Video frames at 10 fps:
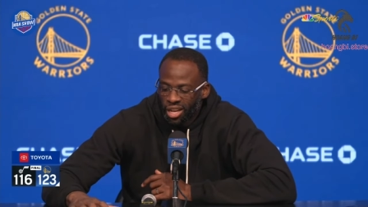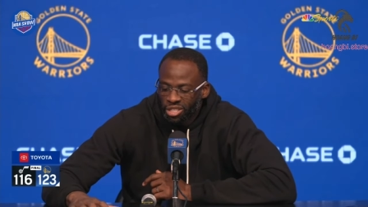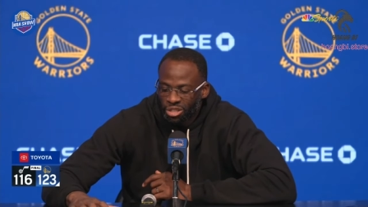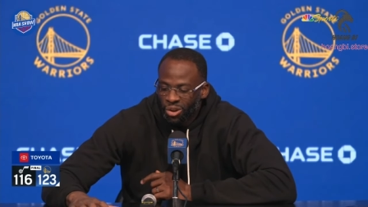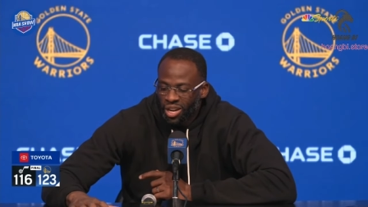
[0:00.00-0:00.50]

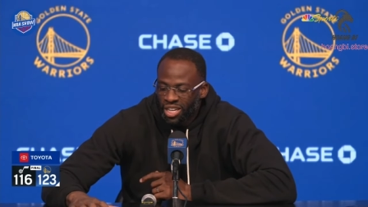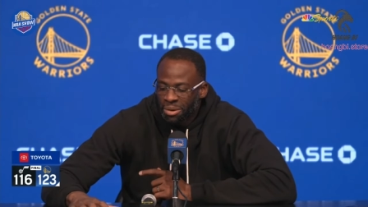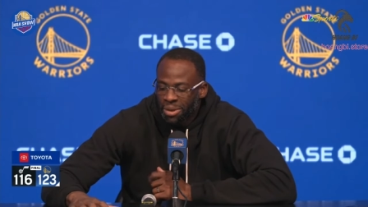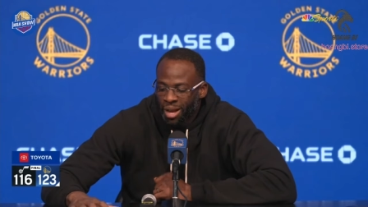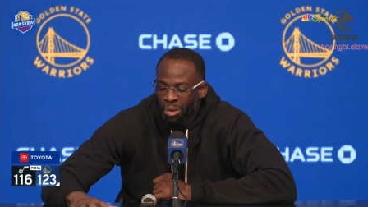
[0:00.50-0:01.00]
us
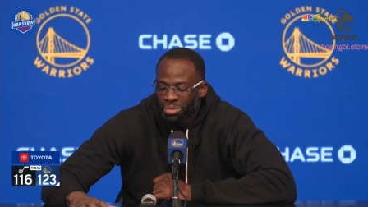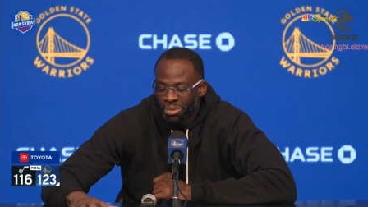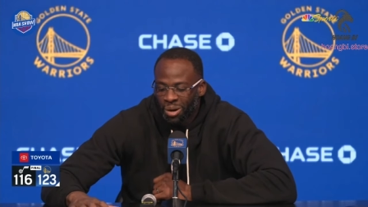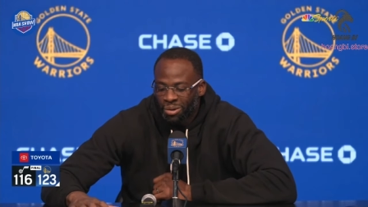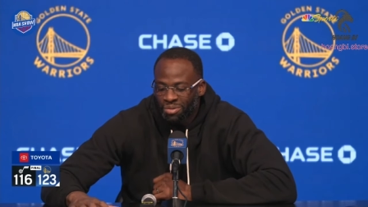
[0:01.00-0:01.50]
knowing them
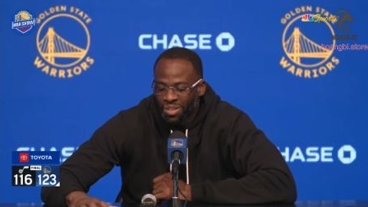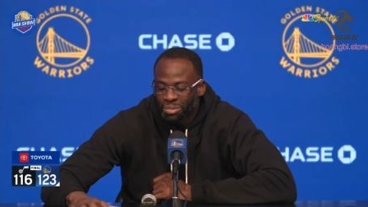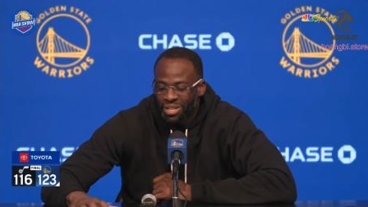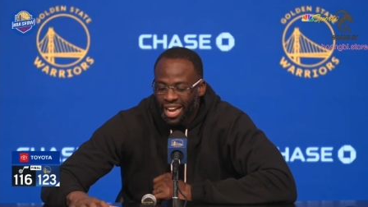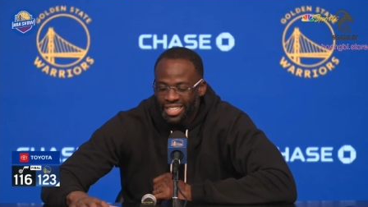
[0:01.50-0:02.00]
helps, but on the
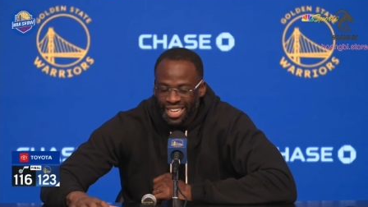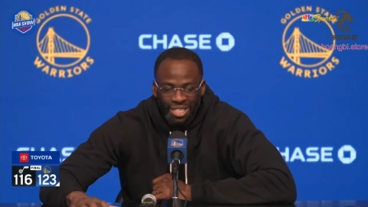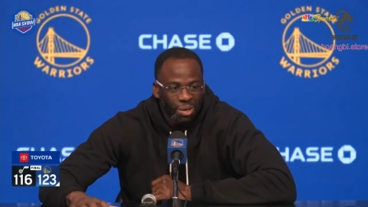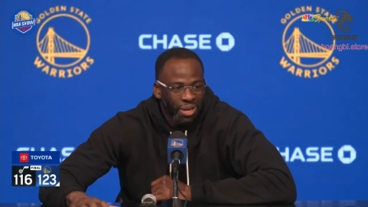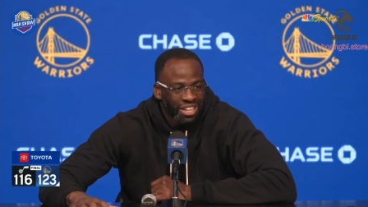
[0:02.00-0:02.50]
flip side,
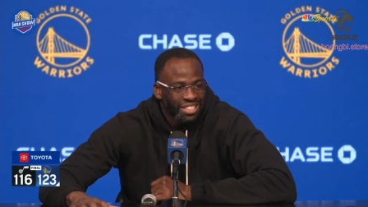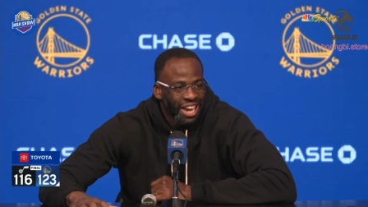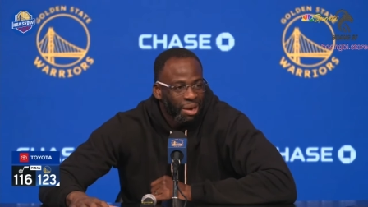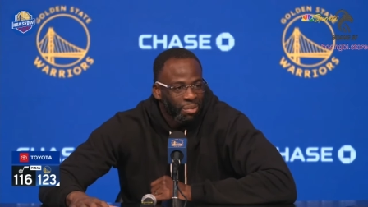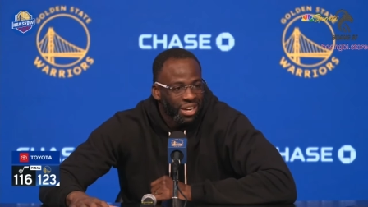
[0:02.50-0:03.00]
they know
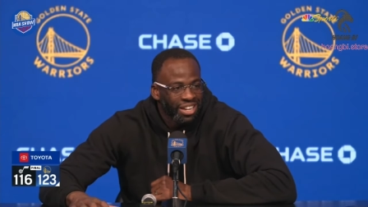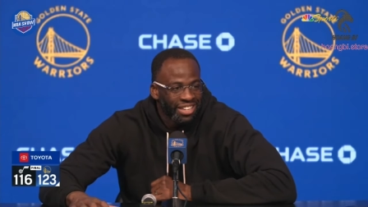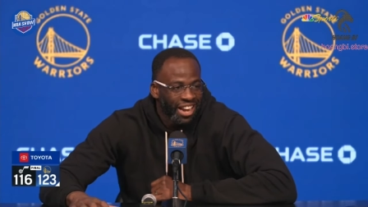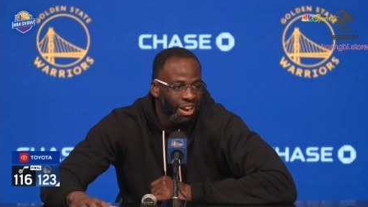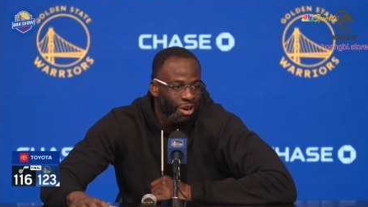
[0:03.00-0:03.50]
us at
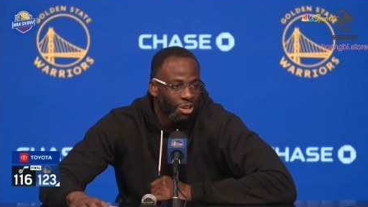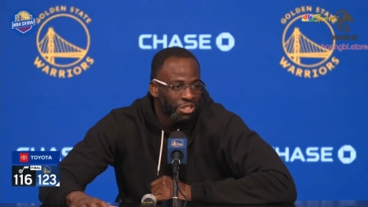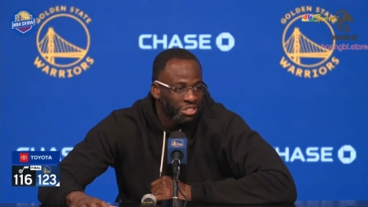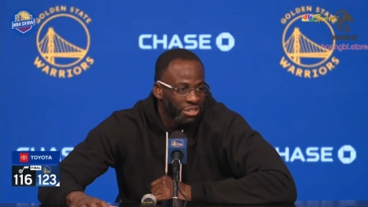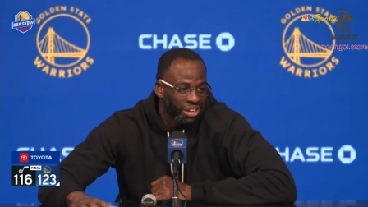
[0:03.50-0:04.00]
well, and that
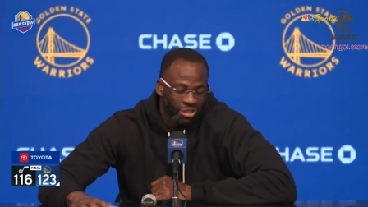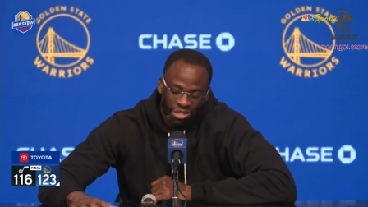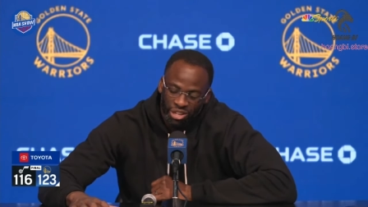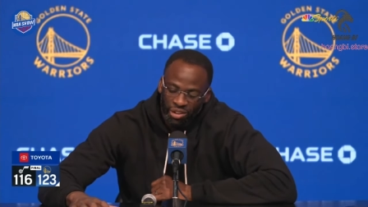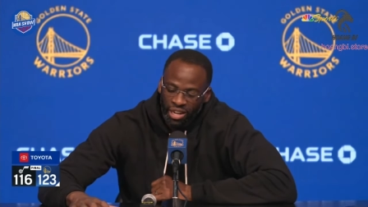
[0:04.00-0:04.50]
hurts. You
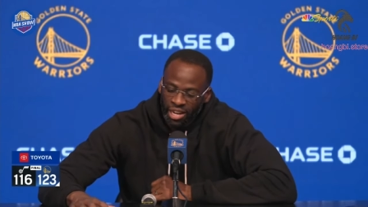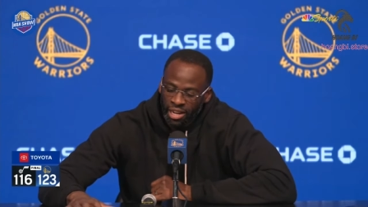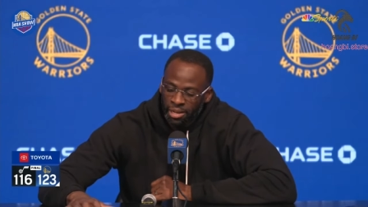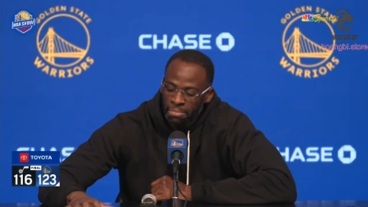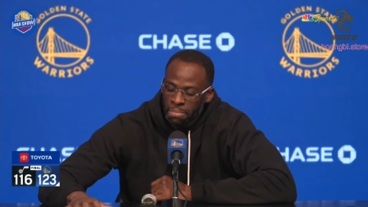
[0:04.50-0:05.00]
know, so
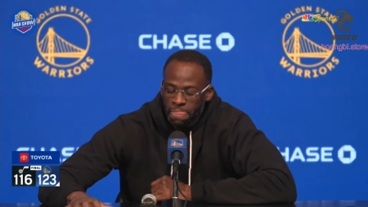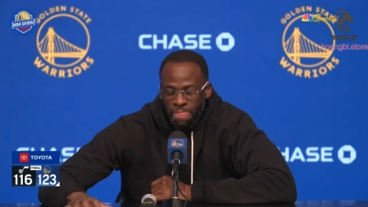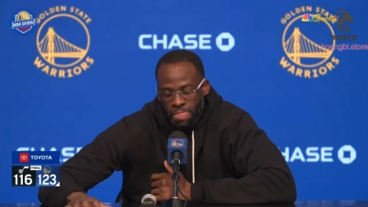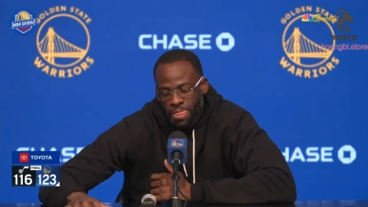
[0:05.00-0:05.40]
um,